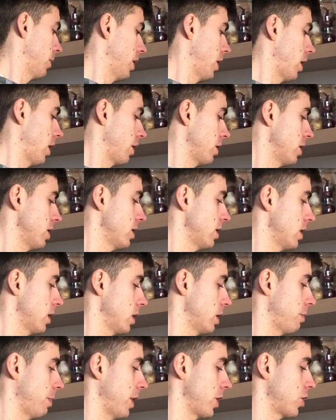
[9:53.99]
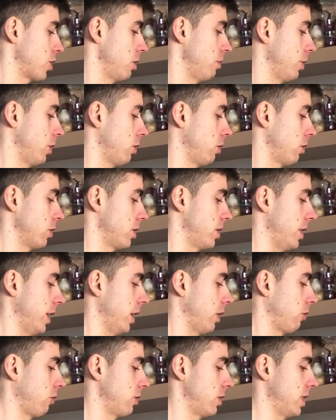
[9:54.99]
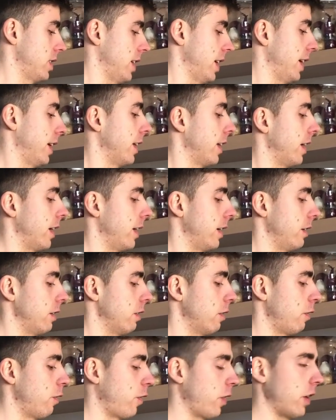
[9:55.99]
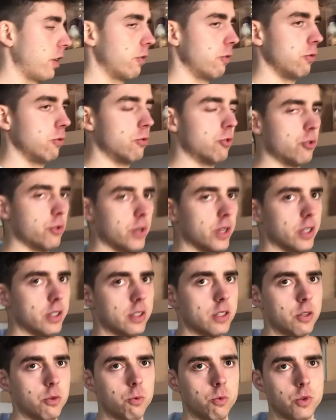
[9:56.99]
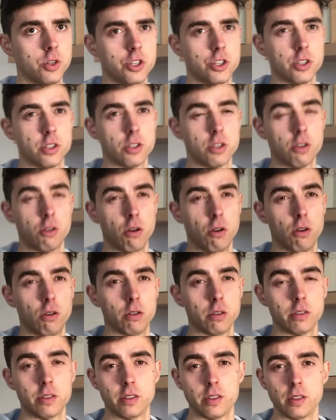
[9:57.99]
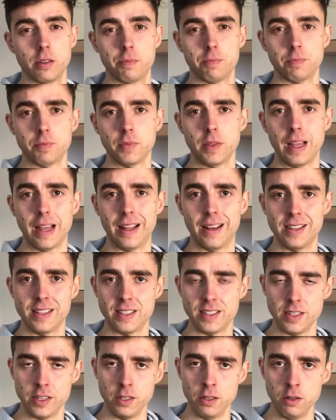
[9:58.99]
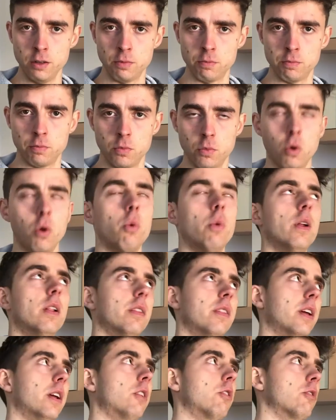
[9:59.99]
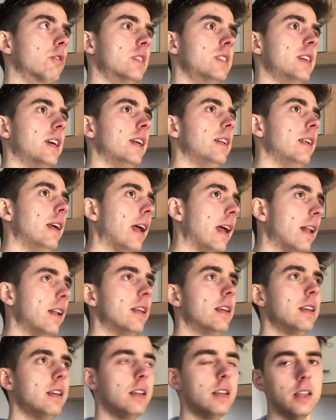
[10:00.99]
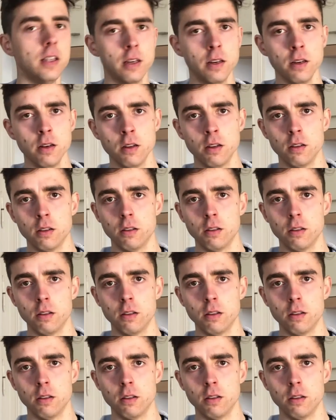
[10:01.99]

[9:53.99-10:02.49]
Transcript: Onions are special because they contain a phytonutrient which is called allicin, or well, they contain allicin,